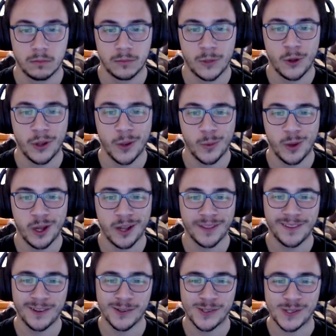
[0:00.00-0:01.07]
Oh yeah, we hung out
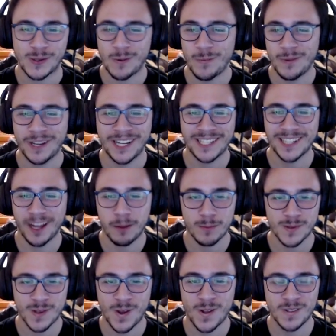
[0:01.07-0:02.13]
there so many
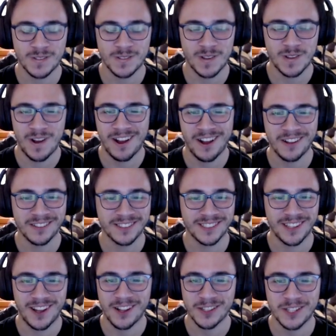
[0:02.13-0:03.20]
times. All
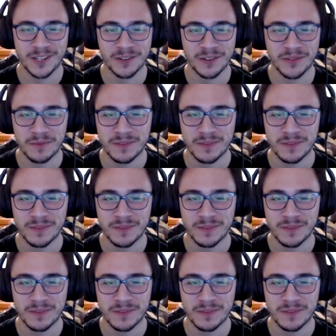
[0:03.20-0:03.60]
two of them.